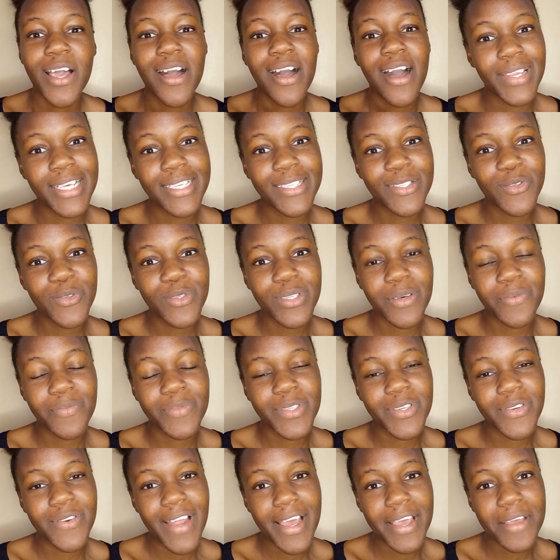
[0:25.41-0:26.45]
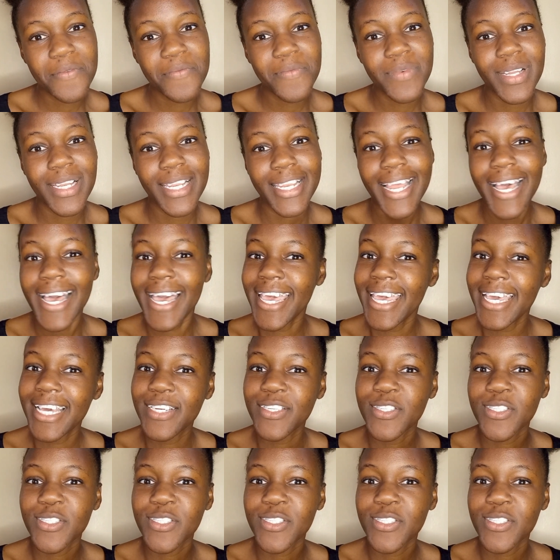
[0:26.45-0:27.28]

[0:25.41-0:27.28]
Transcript: Please do subscribe, like,